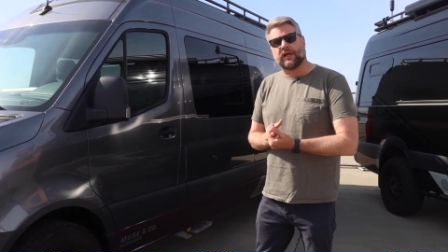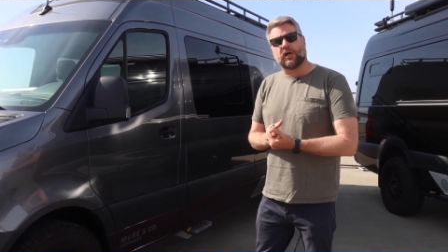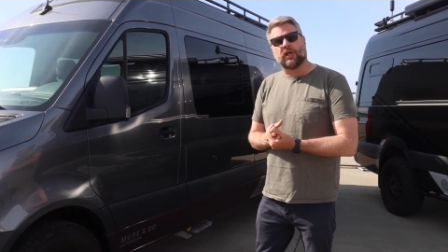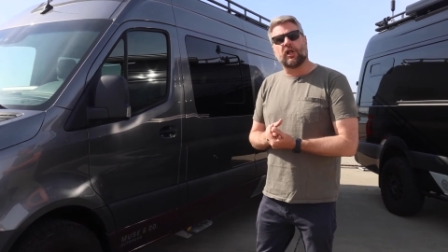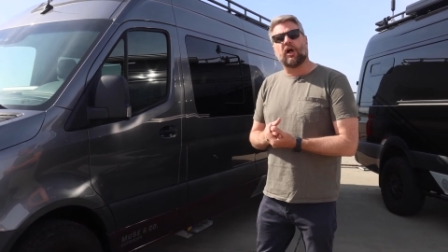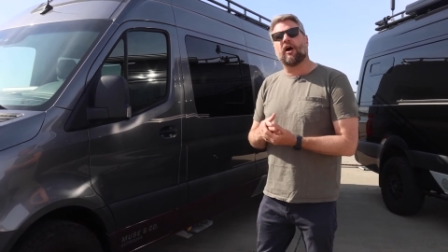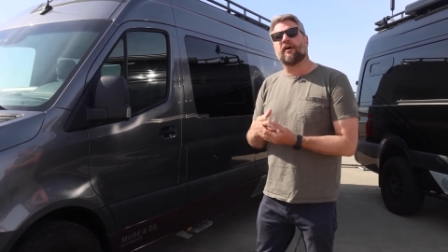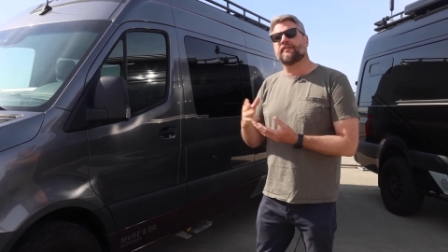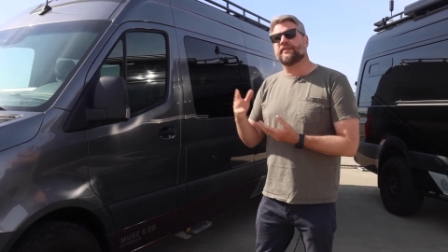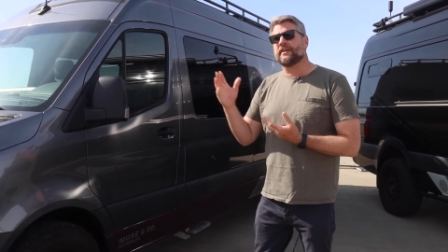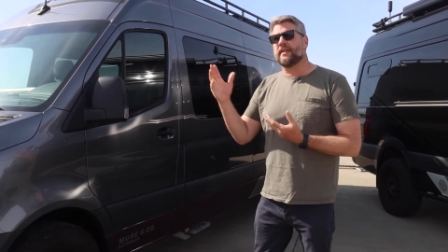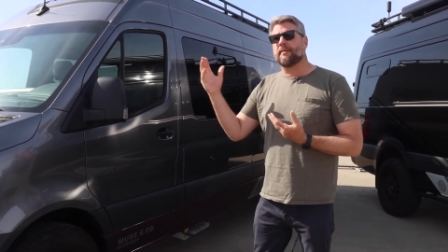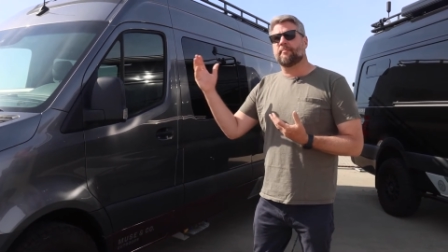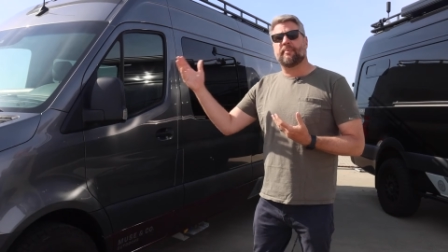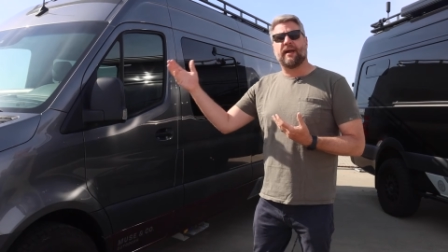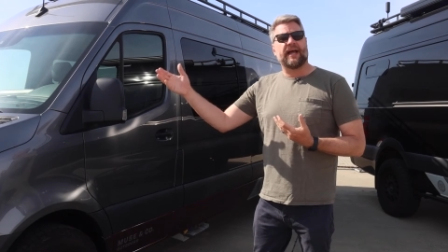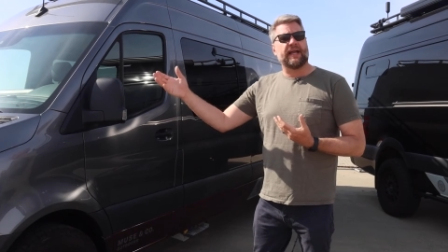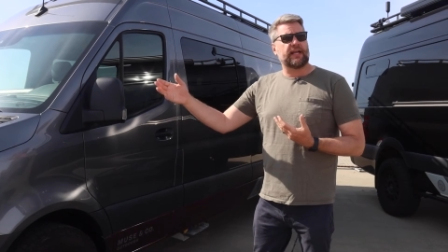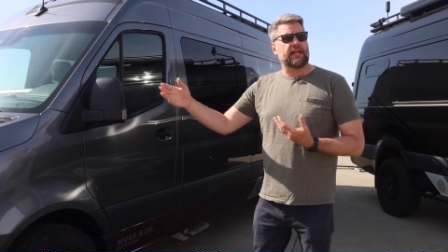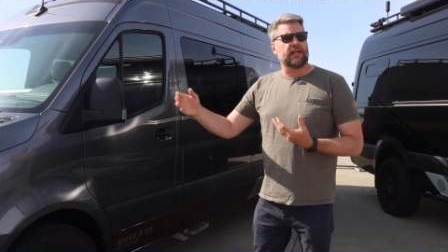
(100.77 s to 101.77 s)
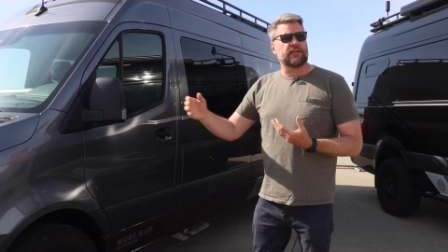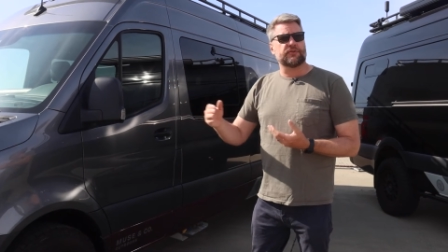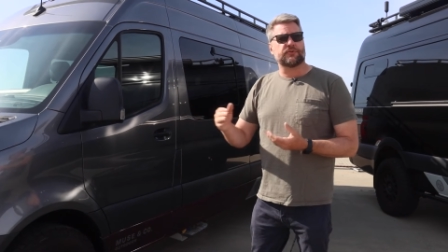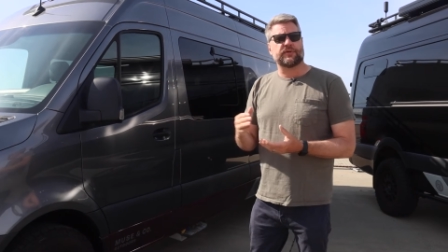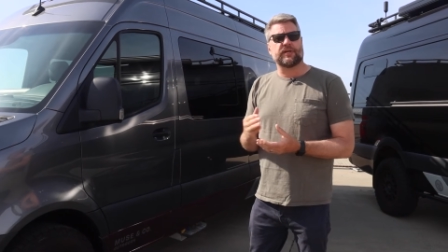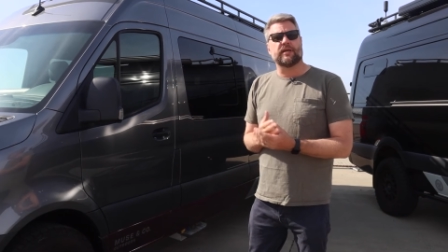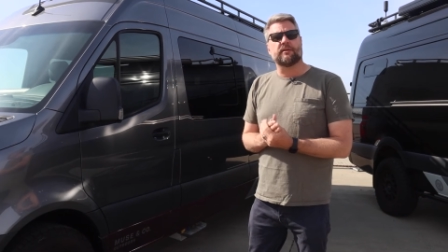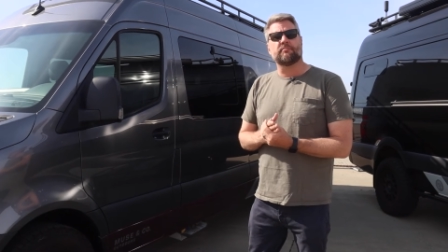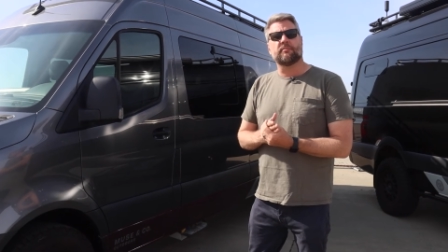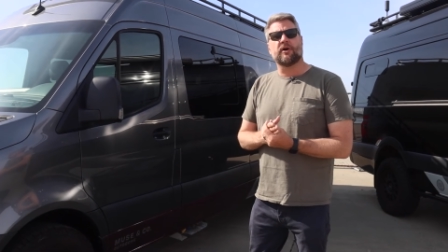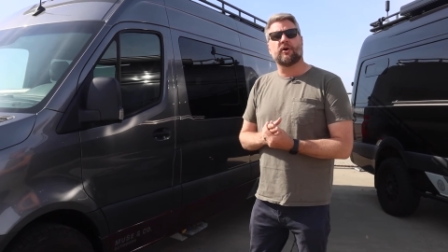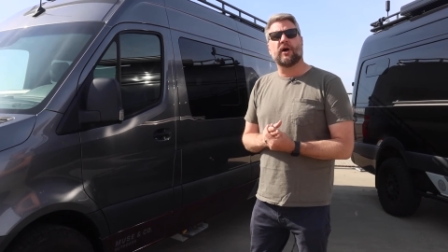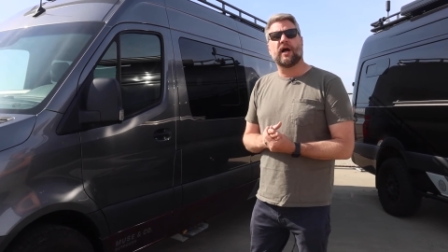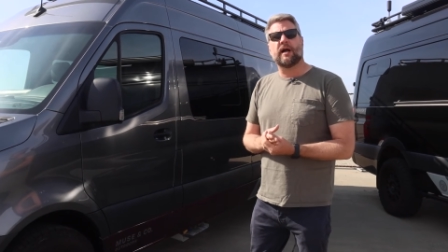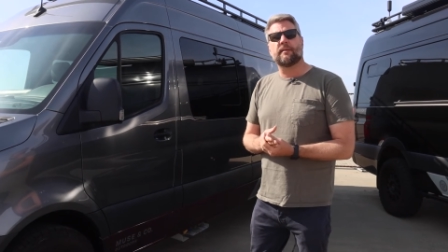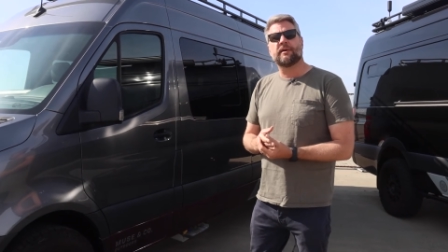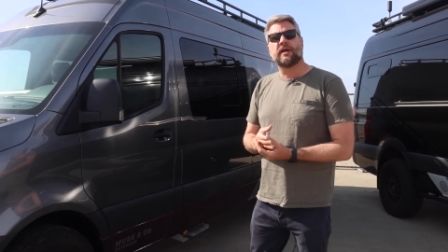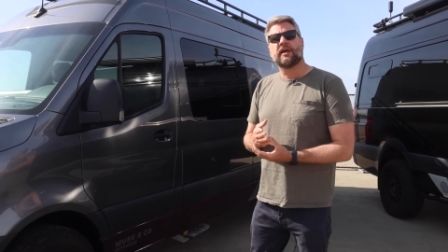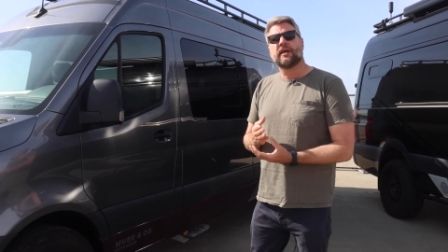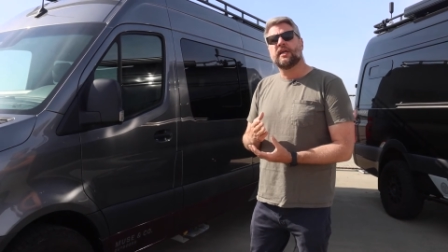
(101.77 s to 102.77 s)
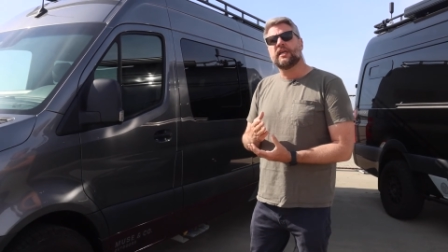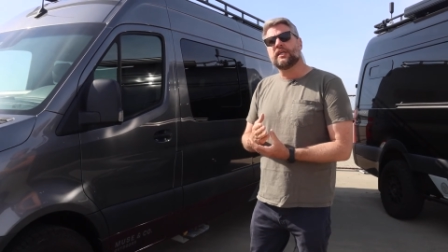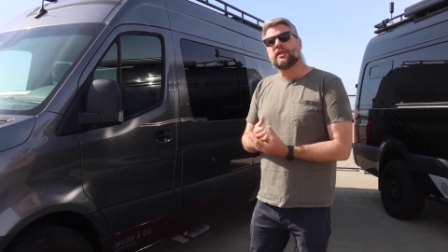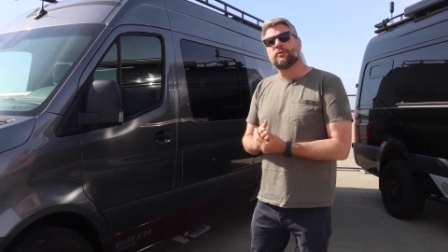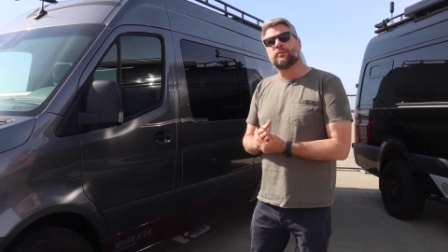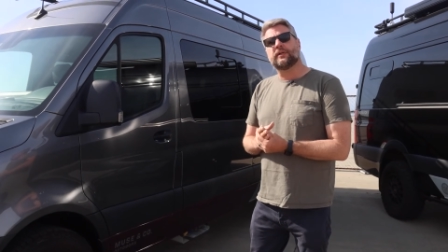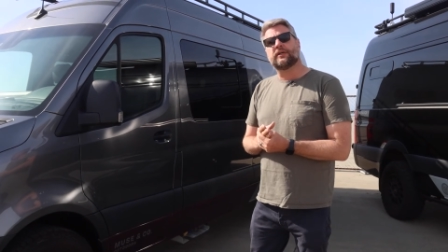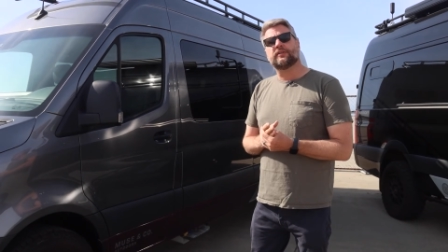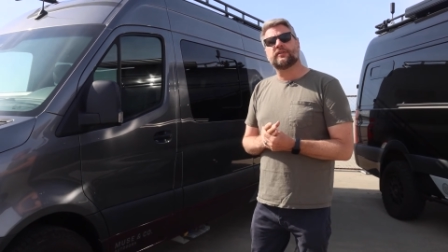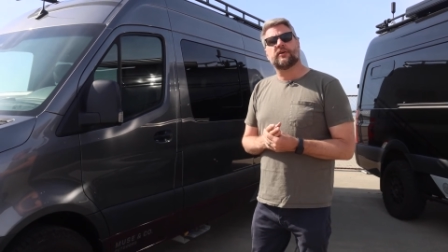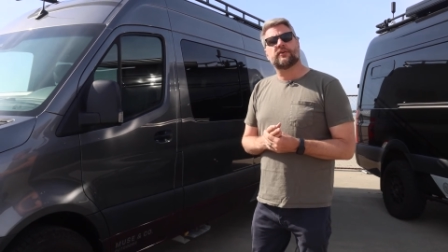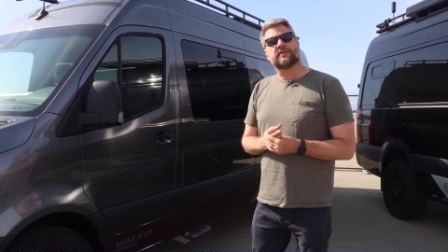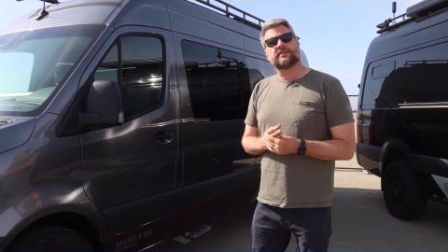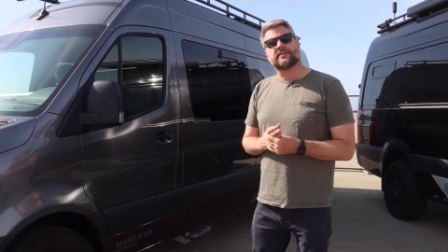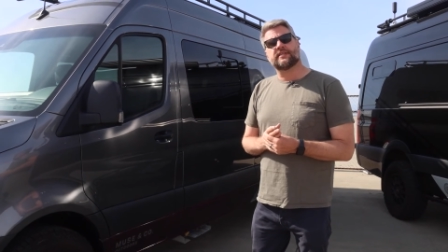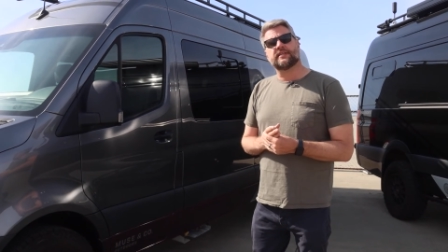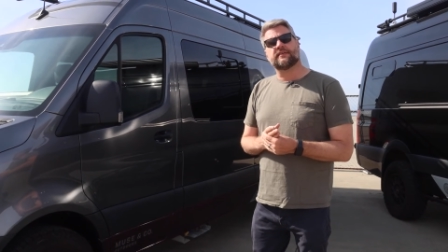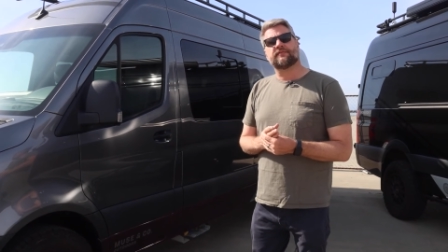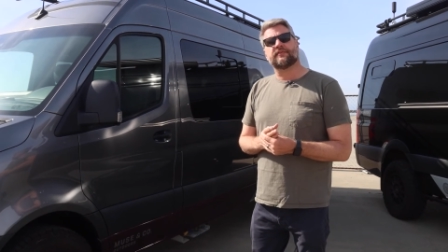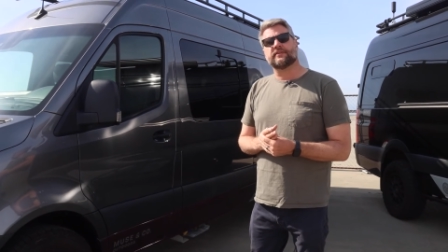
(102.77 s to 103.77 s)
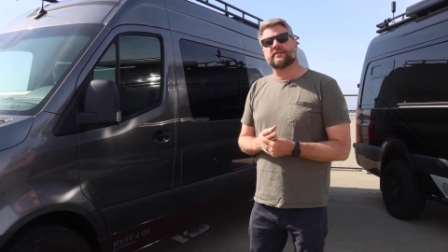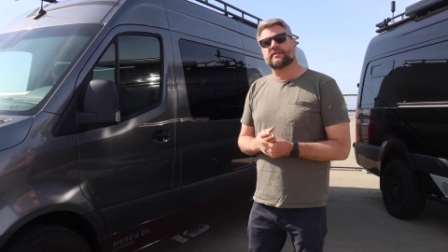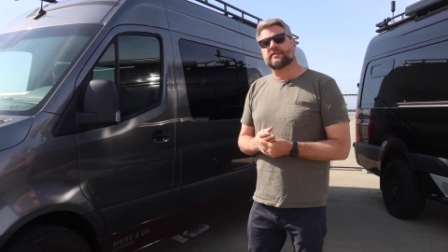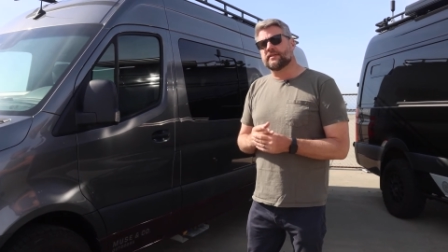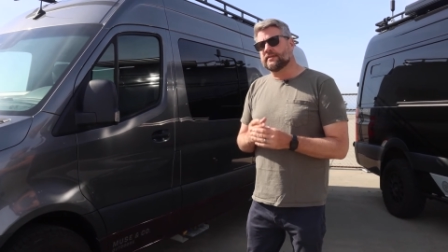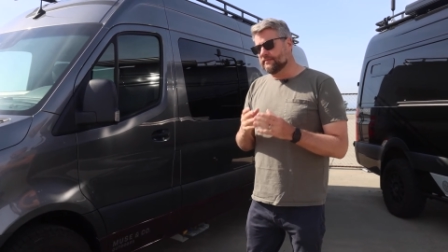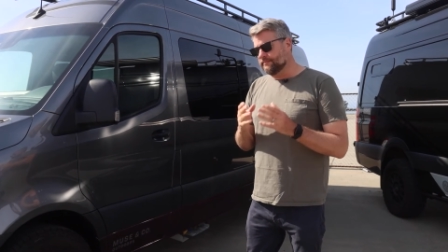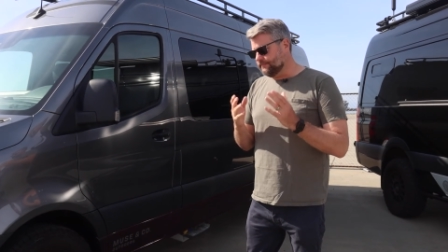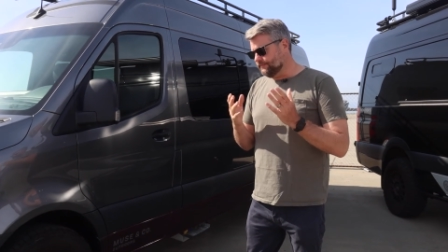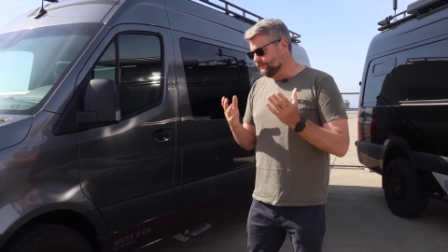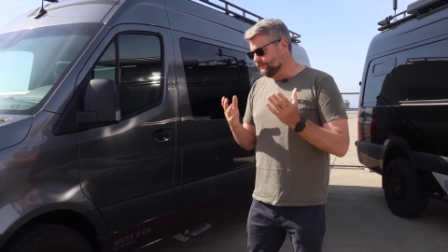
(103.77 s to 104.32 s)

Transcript: off into the backcountry in Moab, you will notice a difference.